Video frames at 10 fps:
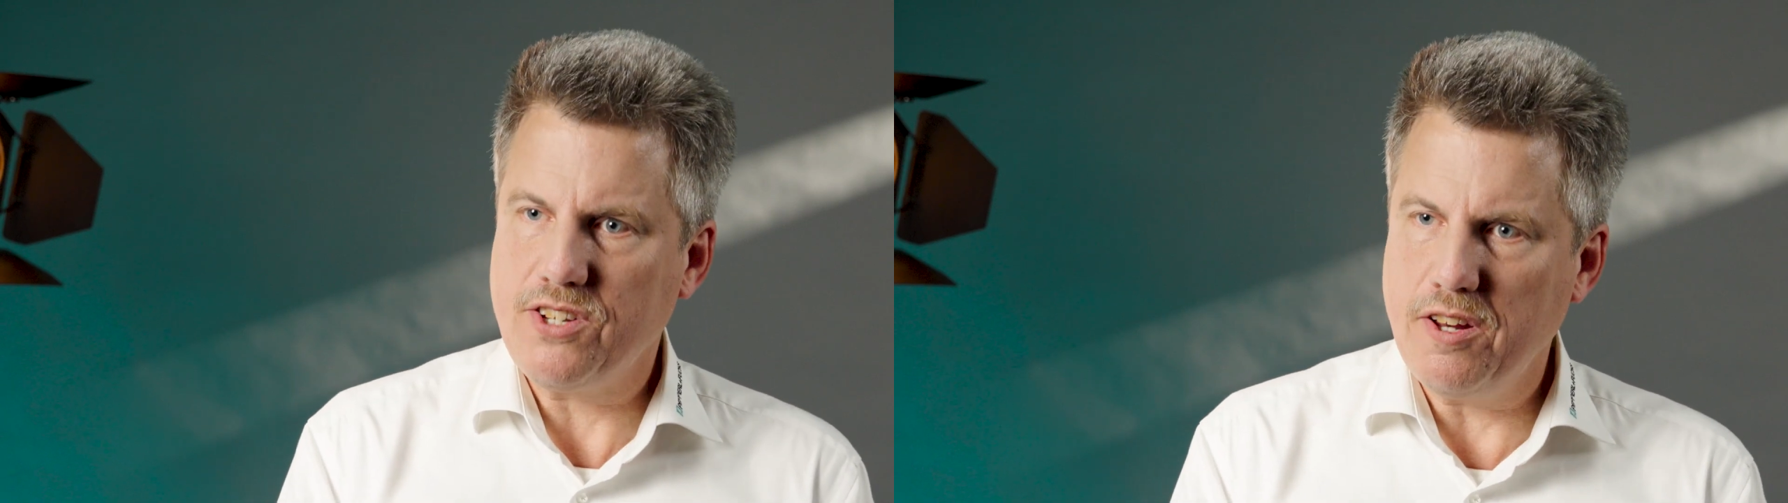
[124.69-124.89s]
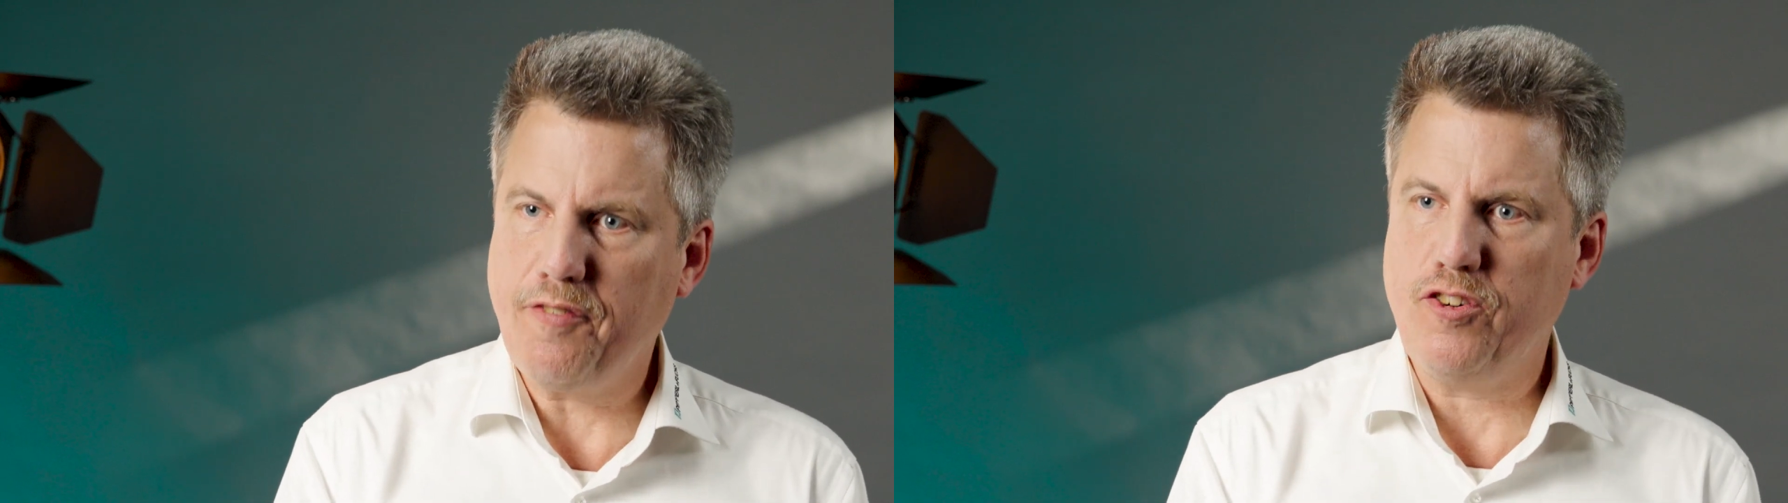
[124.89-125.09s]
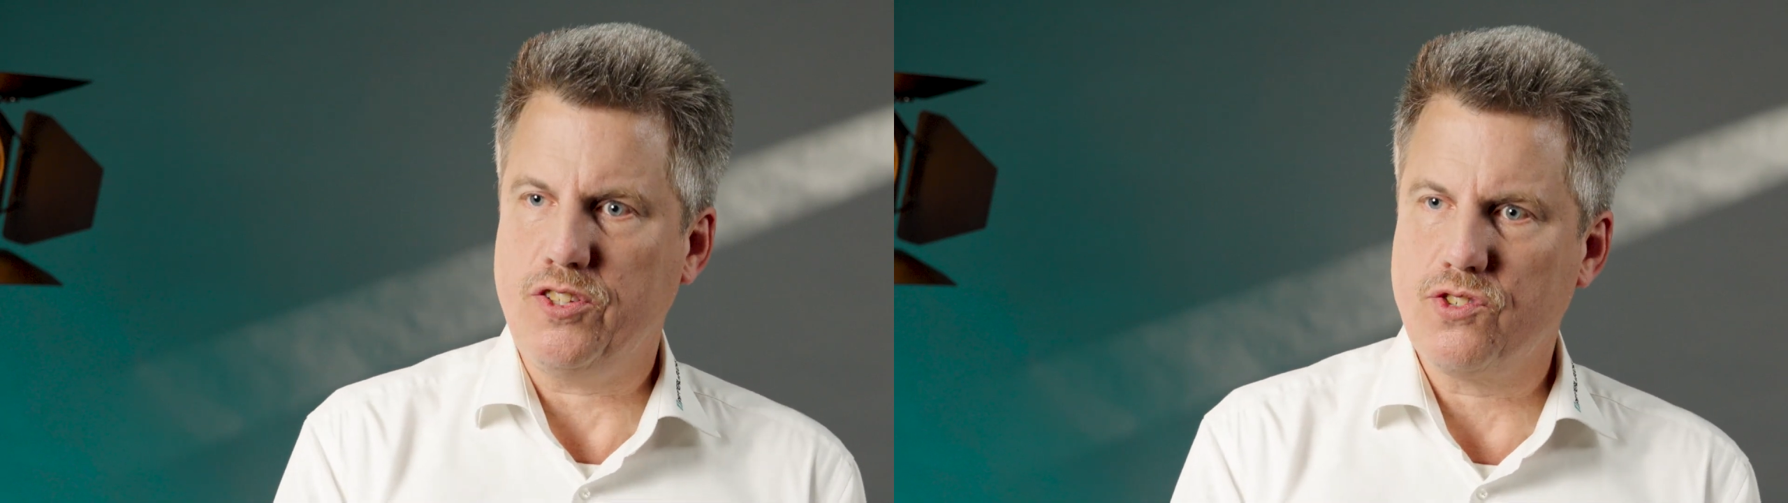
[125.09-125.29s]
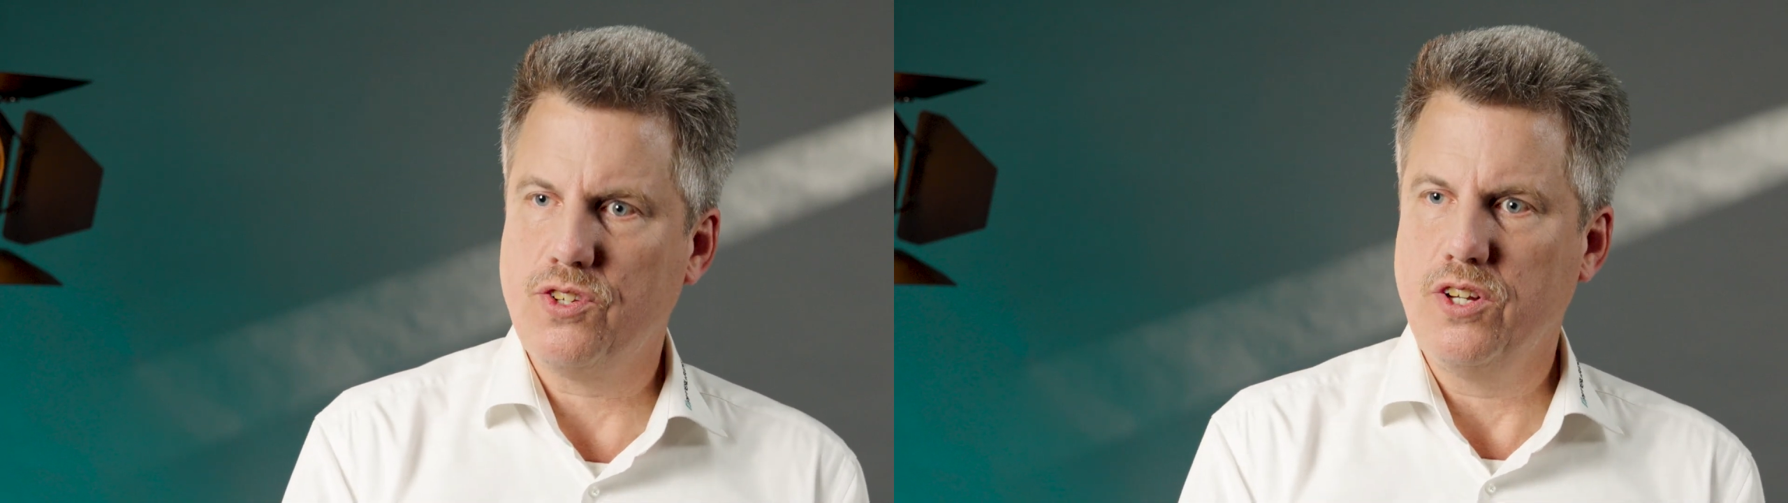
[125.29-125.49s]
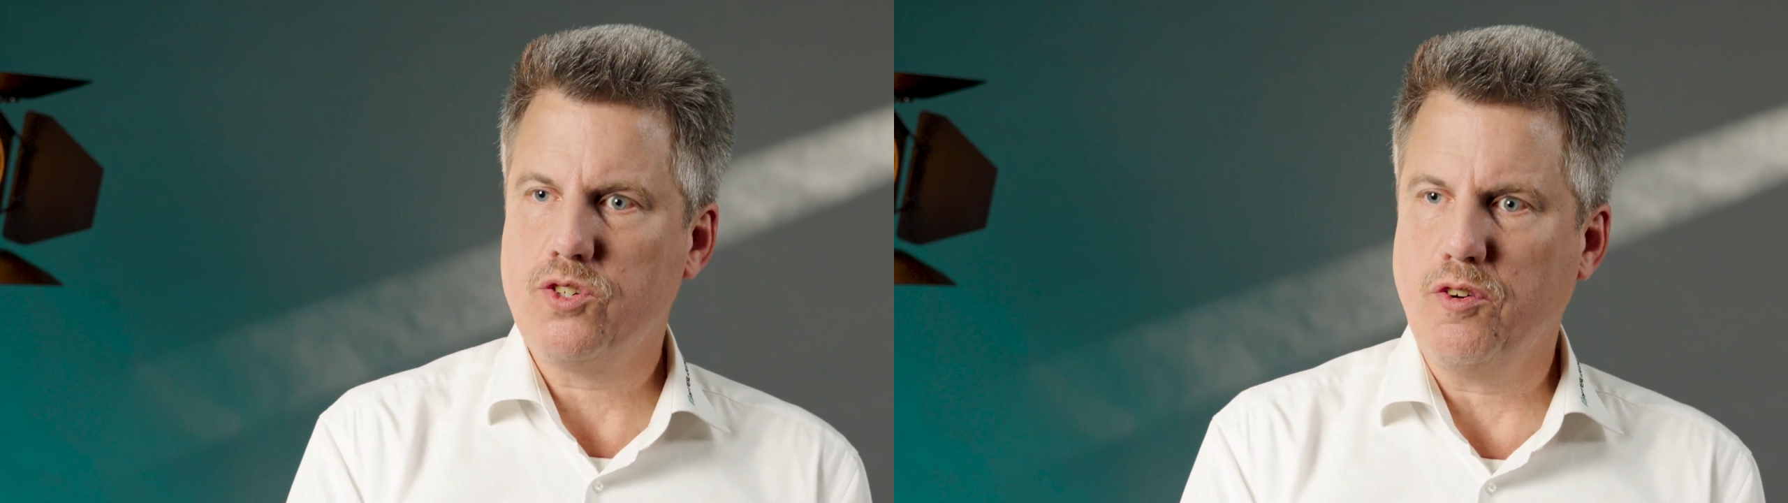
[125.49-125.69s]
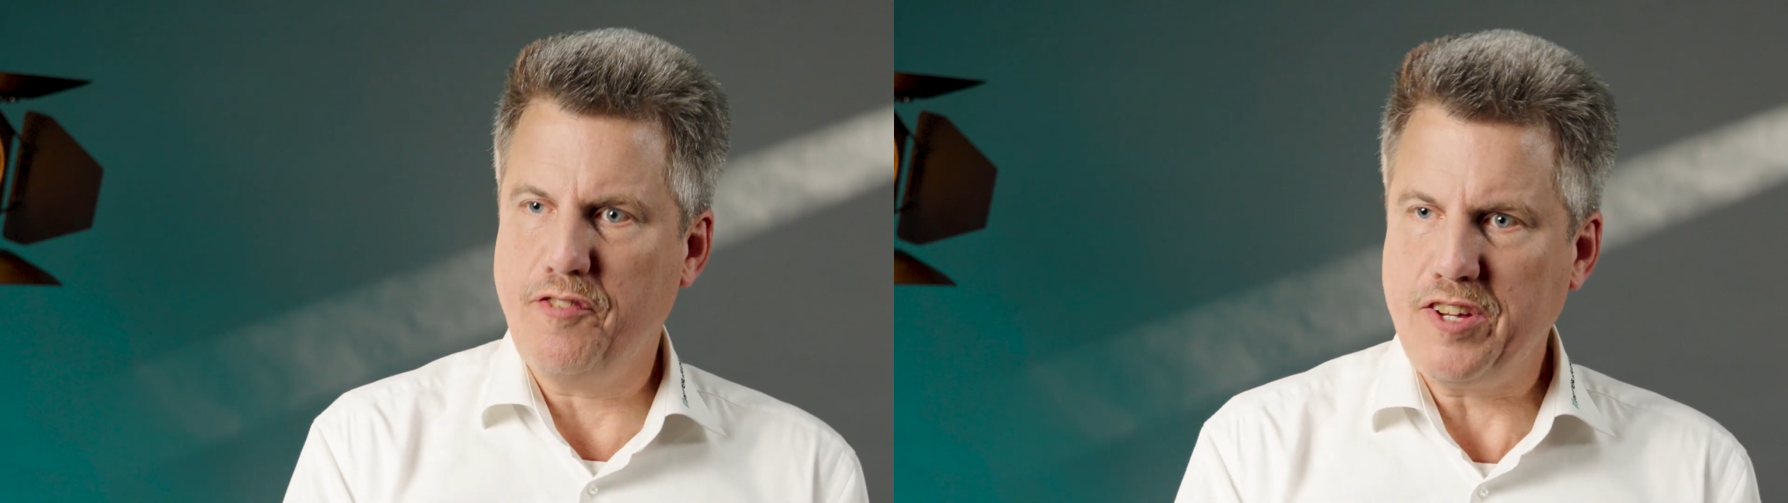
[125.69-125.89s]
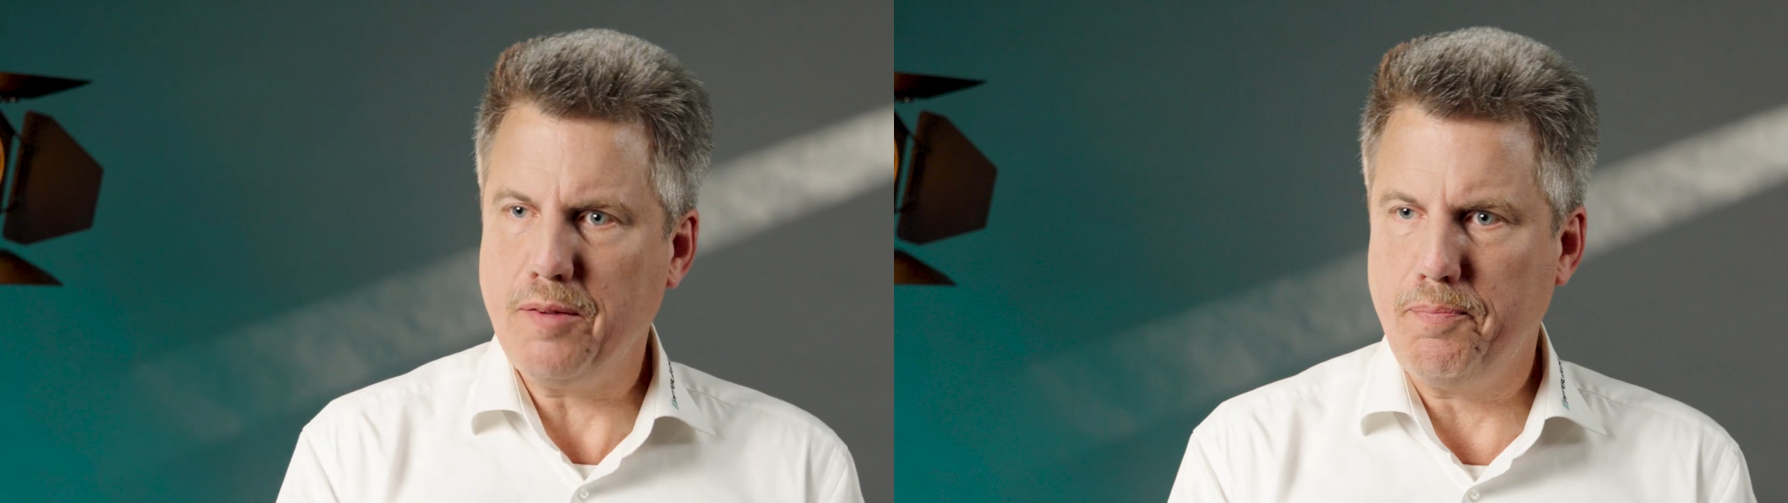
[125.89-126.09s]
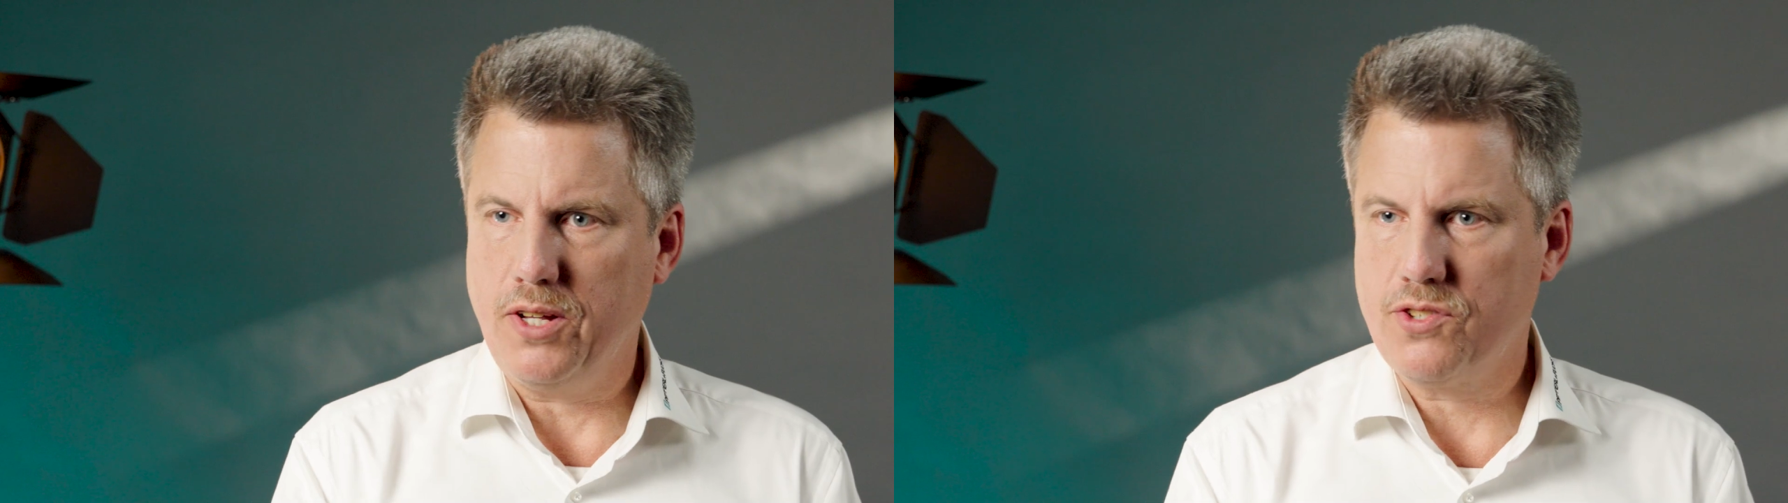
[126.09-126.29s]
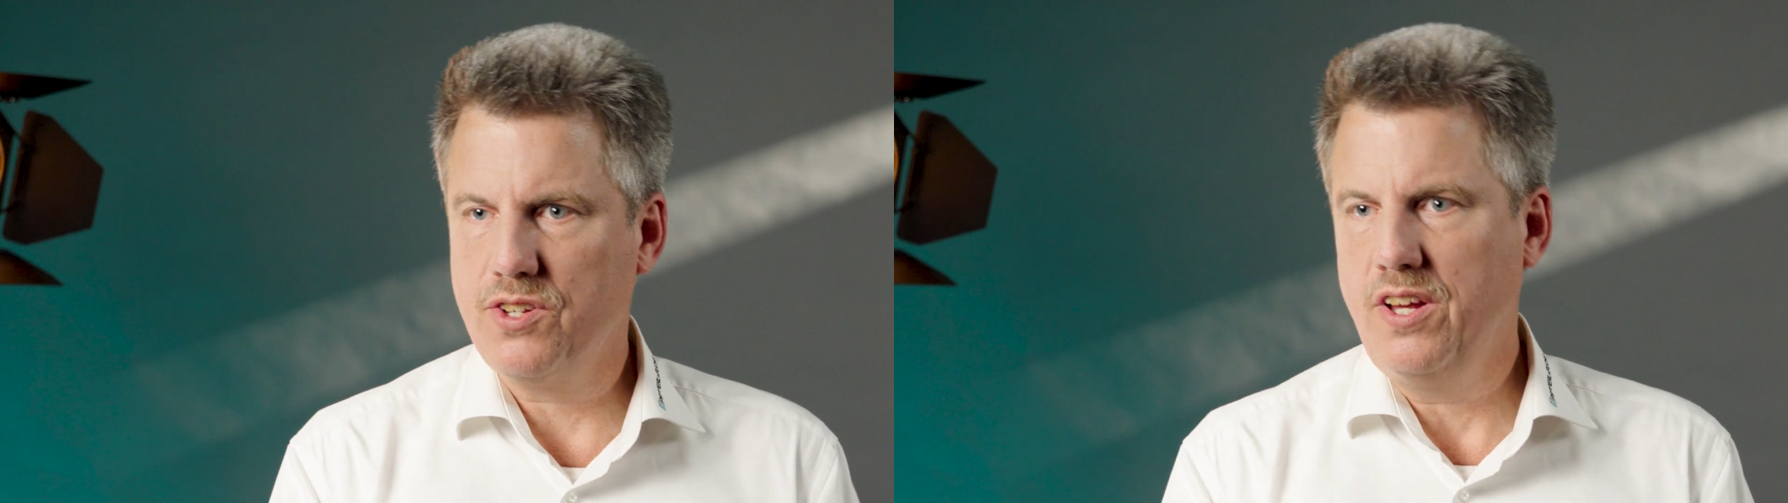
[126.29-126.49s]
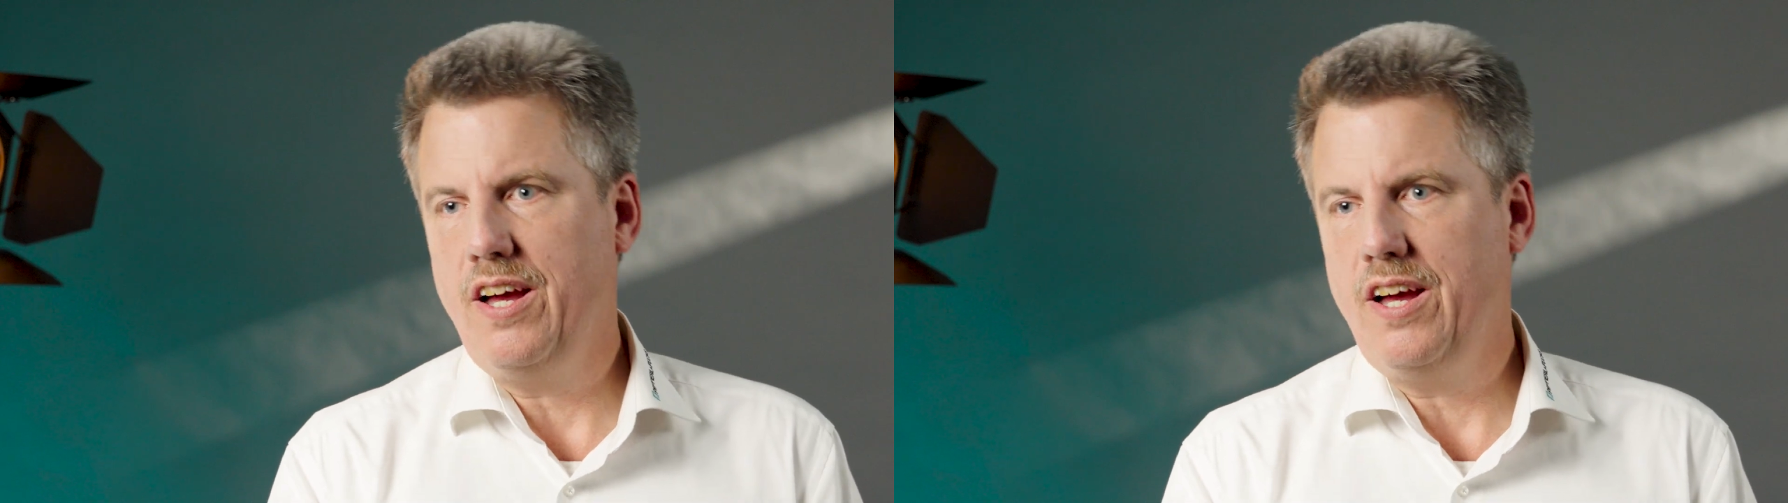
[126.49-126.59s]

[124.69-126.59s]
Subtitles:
difference to fieldbus